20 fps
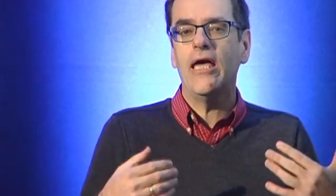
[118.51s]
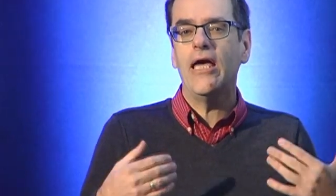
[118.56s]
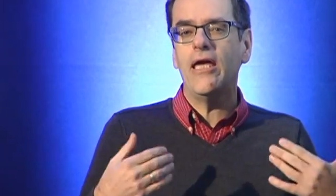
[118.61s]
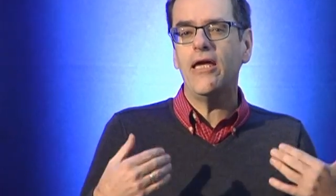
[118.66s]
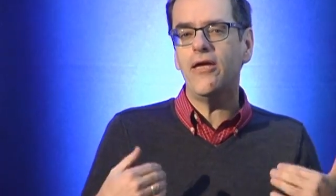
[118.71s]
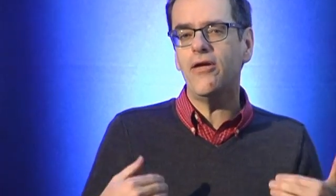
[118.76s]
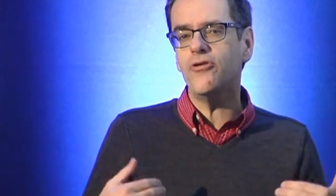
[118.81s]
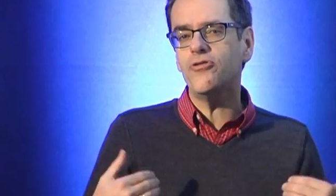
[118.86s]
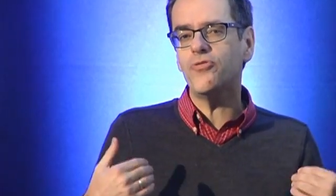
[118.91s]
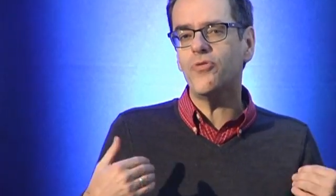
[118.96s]

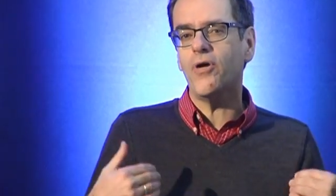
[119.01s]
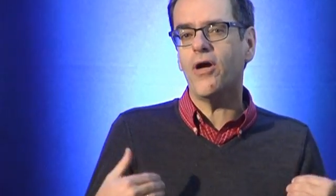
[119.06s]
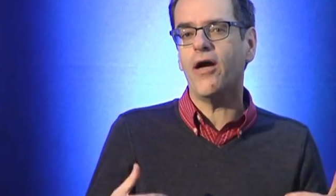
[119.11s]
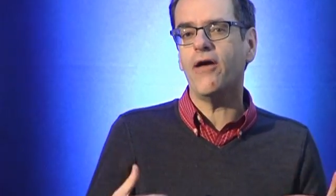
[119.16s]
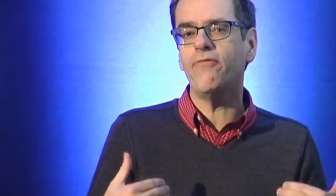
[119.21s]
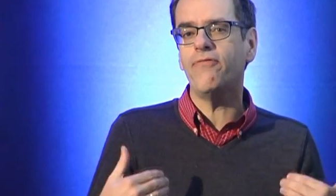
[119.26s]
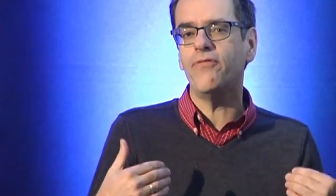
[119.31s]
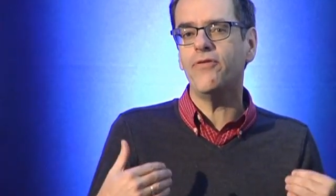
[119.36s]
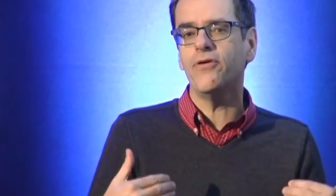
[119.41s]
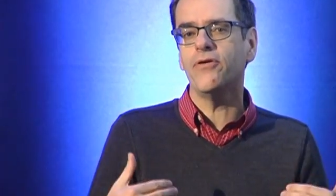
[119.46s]
here's where I
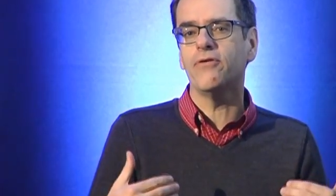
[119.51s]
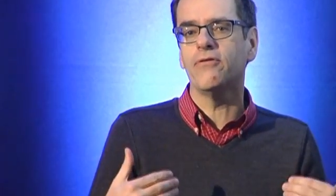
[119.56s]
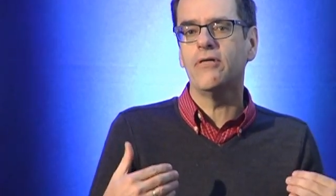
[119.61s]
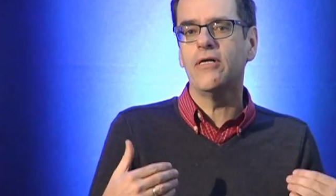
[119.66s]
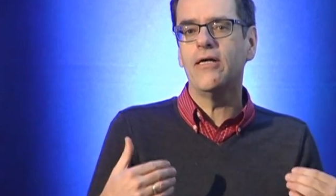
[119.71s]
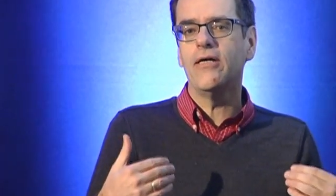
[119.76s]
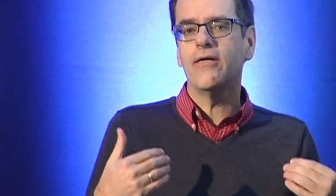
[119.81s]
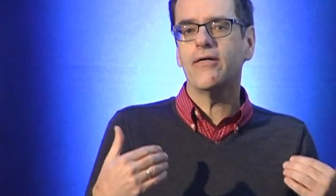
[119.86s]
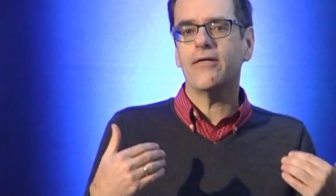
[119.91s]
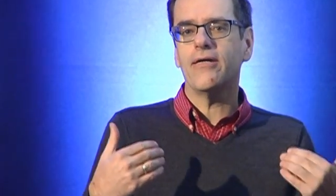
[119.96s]
feel
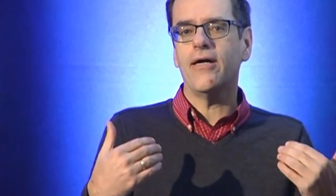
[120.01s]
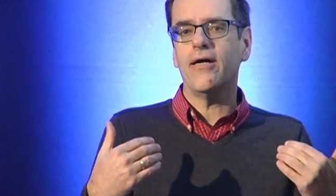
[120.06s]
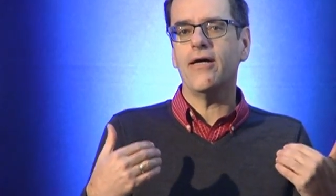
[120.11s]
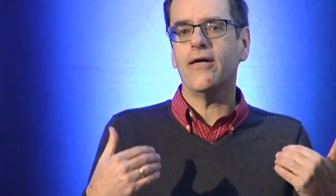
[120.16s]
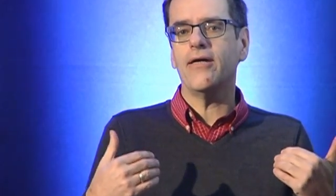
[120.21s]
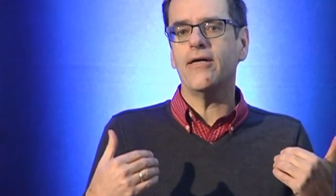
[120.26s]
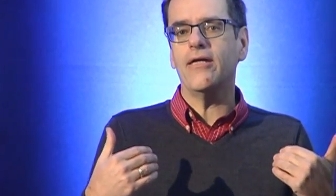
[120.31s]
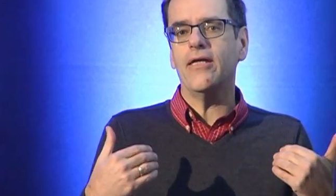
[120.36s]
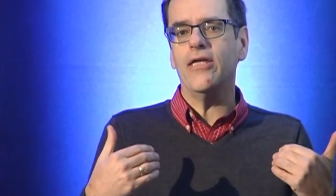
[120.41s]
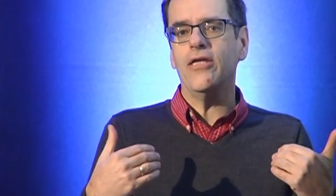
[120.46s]

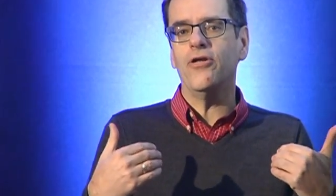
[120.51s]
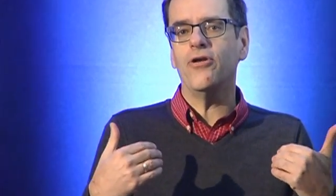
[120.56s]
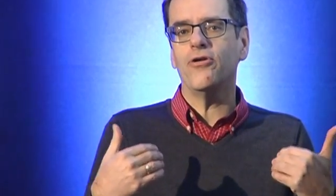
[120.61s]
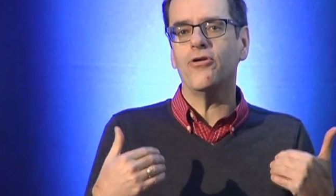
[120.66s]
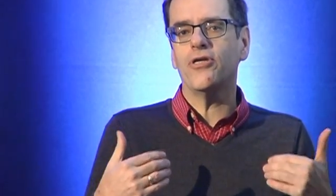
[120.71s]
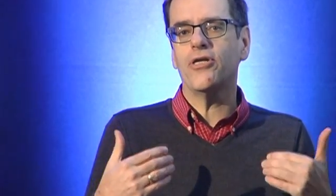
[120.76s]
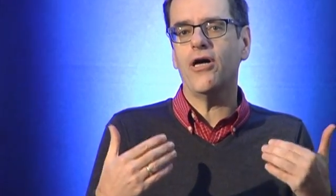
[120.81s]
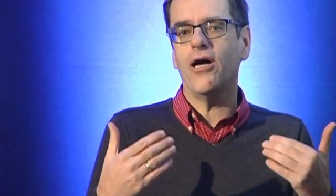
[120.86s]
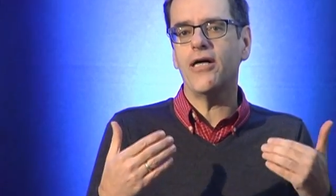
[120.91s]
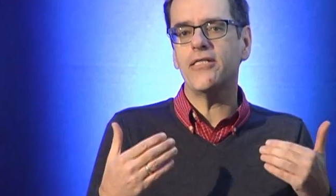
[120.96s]
uh, you know,
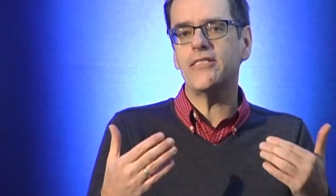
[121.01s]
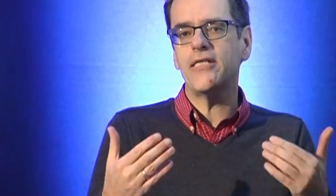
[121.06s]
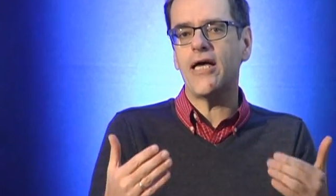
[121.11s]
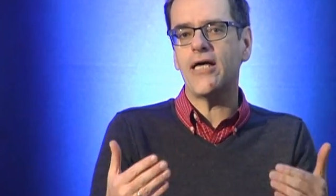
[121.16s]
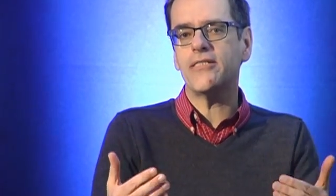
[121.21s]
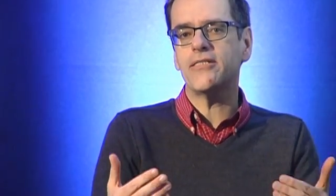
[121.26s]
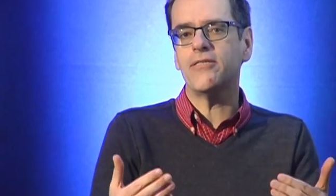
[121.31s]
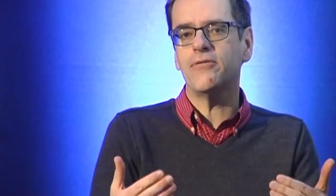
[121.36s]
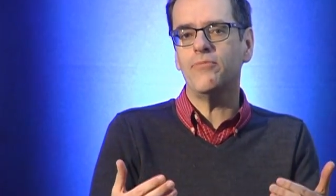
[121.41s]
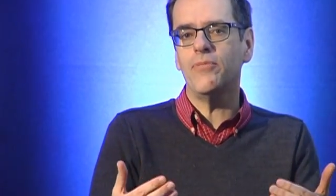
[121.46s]
God's
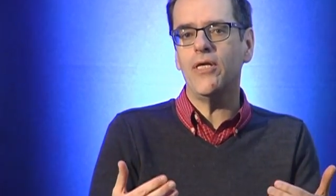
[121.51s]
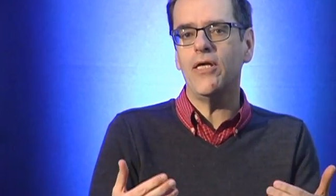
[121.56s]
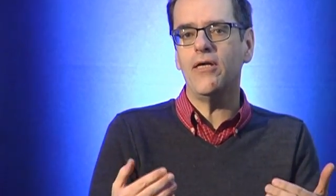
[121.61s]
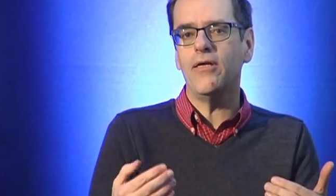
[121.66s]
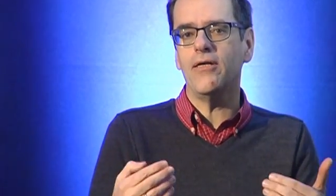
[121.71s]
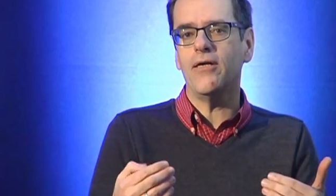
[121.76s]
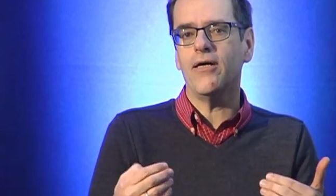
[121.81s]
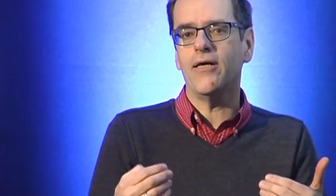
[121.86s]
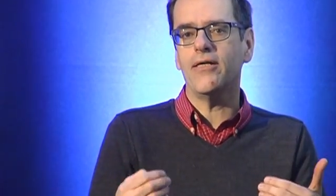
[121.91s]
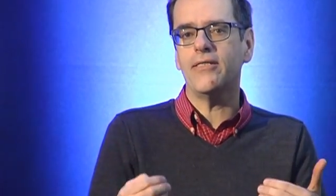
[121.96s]
asking
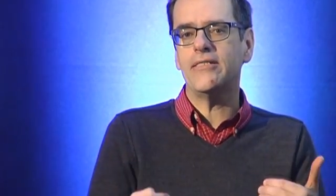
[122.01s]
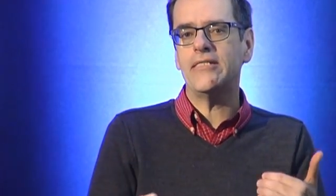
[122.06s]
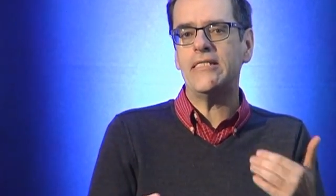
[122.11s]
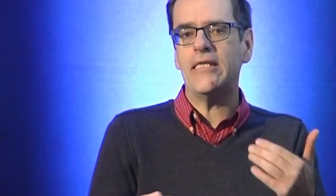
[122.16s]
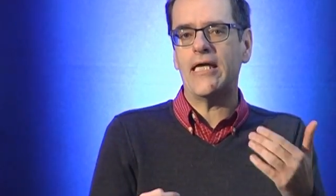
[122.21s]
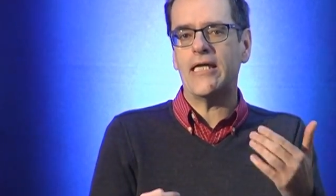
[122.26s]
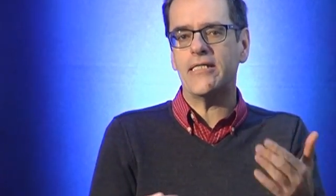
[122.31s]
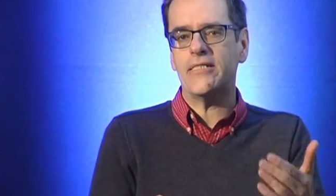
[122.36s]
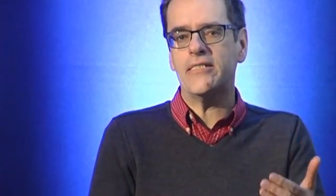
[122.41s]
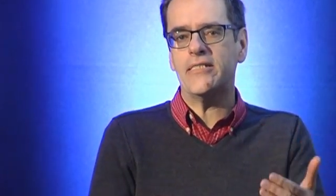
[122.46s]
me uh, to take a